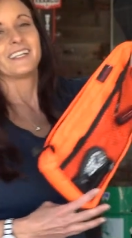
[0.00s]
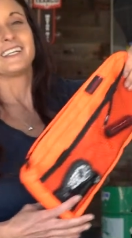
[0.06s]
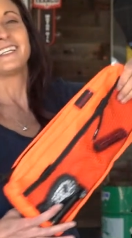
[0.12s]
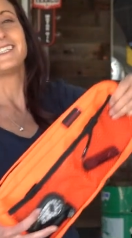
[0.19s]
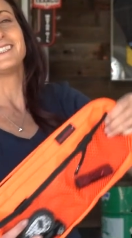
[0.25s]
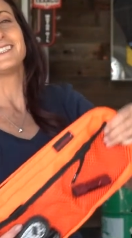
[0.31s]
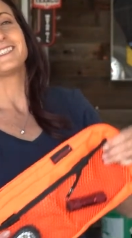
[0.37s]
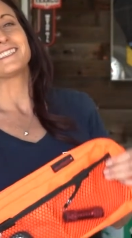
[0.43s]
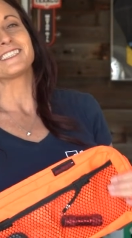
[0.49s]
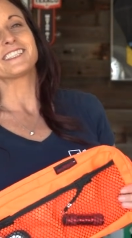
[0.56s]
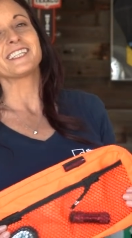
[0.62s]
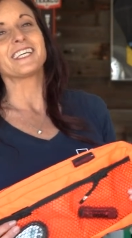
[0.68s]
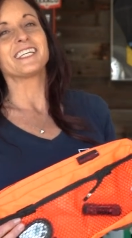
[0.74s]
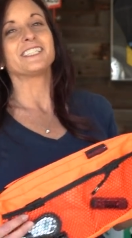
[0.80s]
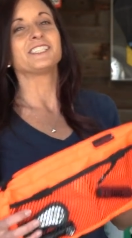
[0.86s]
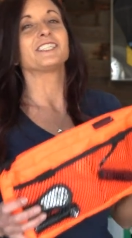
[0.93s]

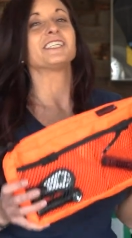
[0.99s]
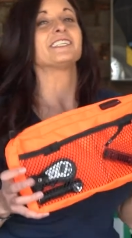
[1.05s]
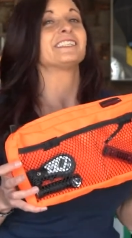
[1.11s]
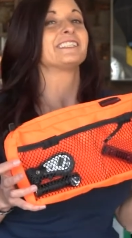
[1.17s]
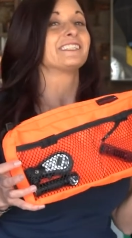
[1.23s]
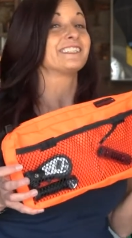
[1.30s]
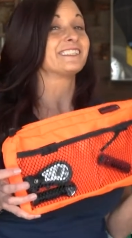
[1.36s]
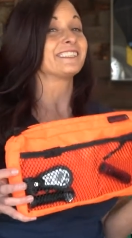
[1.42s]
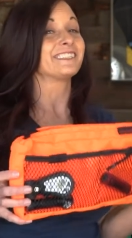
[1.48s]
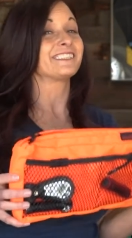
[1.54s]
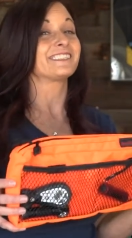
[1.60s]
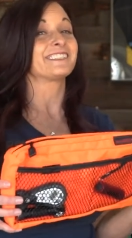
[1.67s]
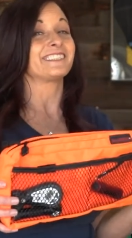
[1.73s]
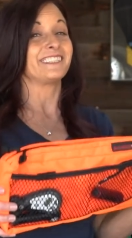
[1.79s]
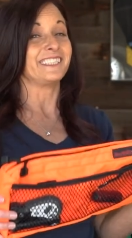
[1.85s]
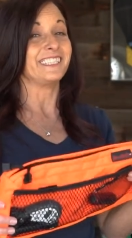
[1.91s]
Installation
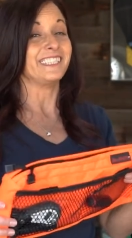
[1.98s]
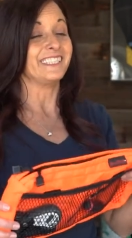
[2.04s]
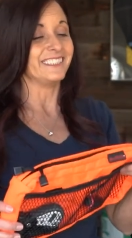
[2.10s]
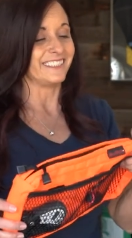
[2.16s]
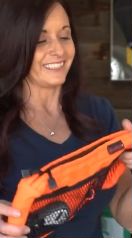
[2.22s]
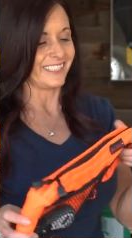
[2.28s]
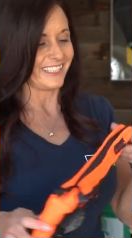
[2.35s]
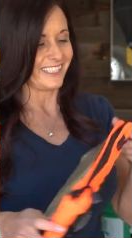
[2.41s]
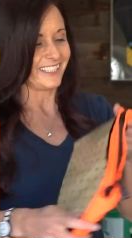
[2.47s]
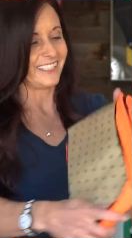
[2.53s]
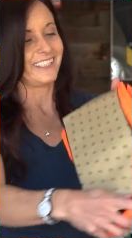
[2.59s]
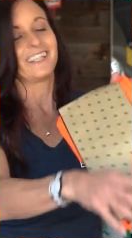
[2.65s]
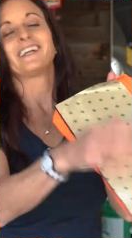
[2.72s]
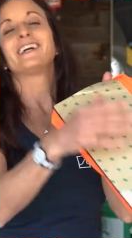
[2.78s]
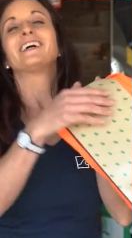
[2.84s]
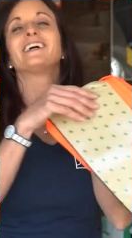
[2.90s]
is easy.
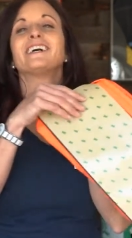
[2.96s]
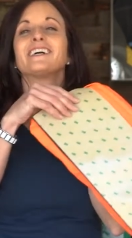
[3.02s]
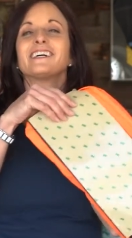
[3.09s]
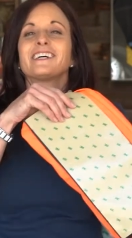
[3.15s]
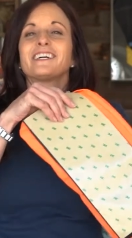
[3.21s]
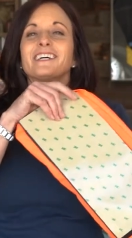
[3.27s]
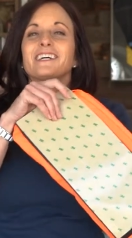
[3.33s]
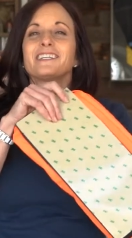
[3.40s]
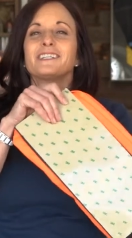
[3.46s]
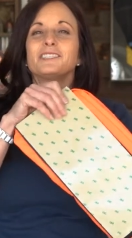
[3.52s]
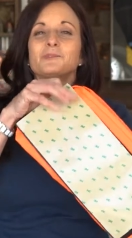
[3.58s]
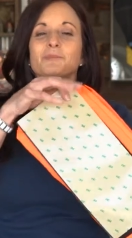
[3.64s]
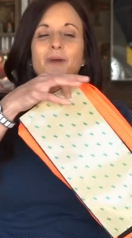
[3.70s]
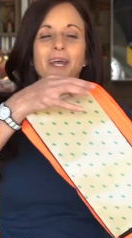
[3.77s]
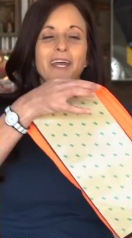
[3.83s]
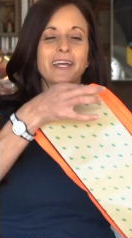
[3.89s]
These
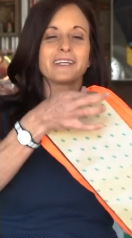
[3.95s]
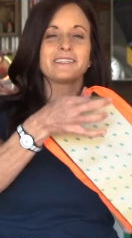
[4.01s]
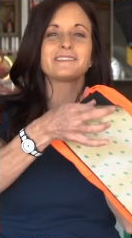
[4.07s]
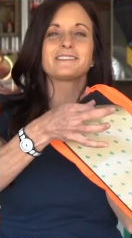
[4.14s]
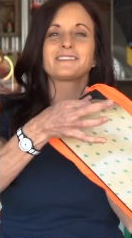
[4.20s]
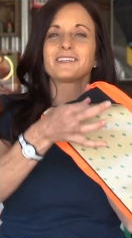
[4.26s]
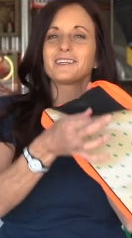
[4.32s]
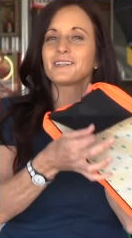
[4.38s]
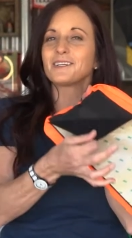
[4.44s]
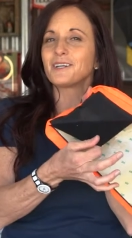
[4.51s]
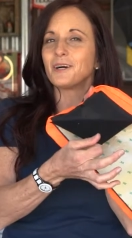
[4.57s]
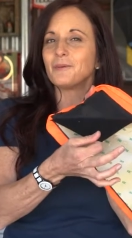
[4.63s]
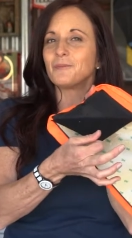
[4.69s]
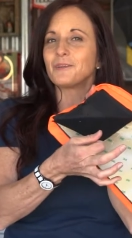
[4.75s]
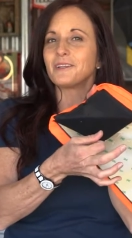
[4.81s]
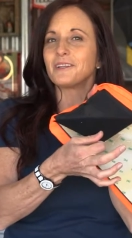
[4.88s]
bags
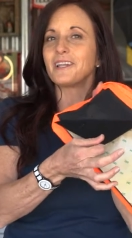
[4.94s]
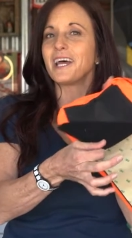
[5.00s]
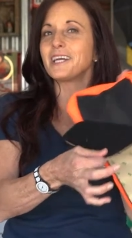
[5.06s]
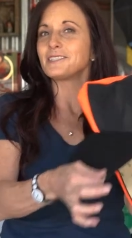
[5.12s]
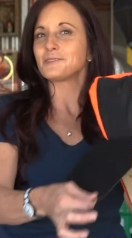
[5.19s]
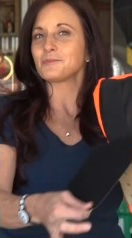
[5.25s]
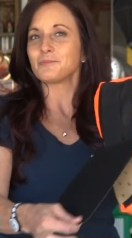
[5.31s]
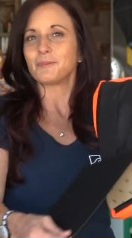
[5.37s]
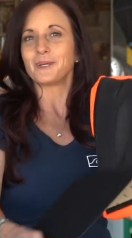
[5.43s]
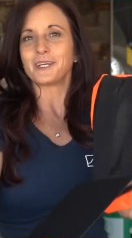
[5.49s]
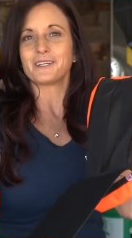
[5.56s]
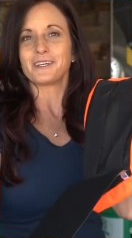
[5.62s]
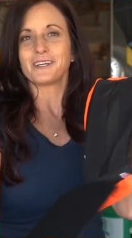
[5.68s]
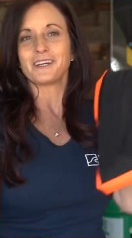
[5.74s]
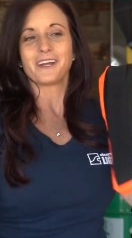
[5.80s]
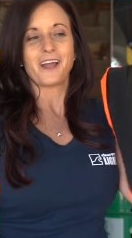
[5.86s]
come with a nice
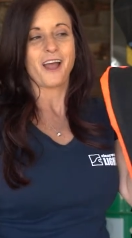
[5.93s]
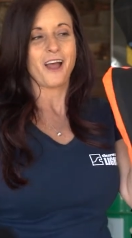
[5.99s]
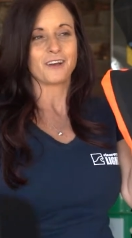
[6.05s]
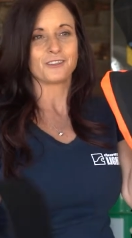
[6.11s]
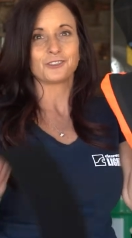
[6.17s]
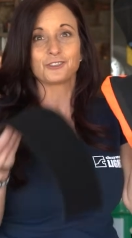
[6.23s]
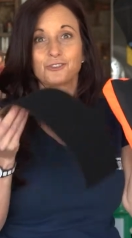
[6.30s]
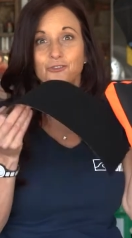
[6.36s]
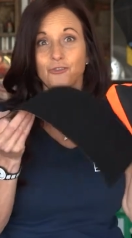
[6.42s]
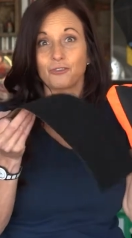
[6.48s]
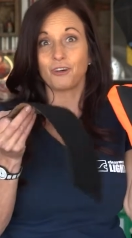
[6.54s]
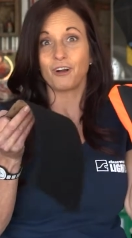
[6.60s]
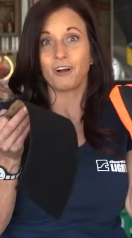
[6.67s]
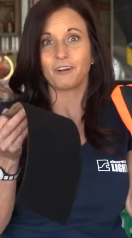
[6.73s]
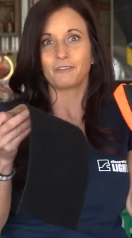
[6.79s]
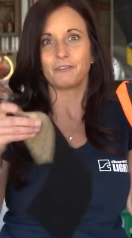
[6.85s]
big
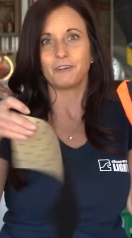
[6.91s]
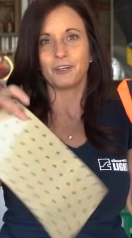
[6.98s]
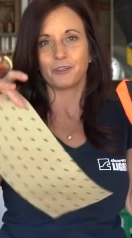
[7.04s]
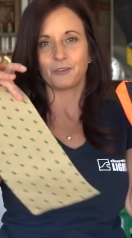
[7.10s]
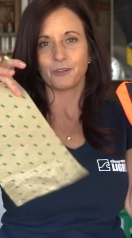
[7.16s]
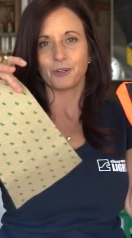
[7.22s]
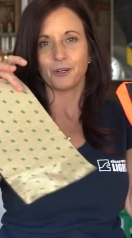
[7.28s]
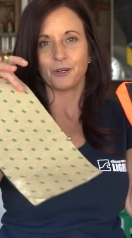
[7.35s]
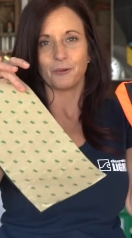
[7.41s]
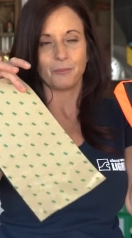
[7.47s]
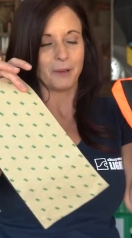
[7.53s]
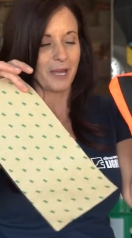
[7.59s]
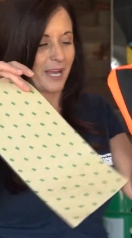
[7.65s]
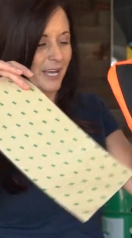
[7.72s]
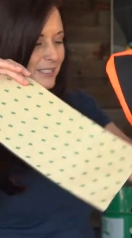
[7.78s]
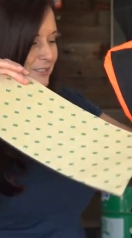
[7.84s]
strong Velcro
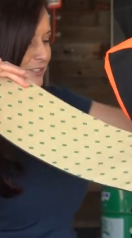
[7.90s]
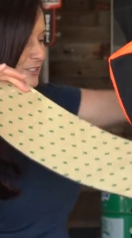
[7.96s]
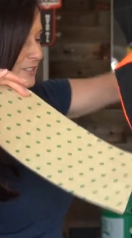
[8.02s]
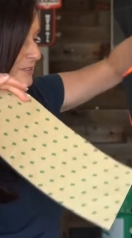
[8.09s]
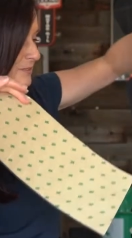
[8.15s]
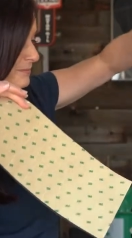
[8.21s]
patch.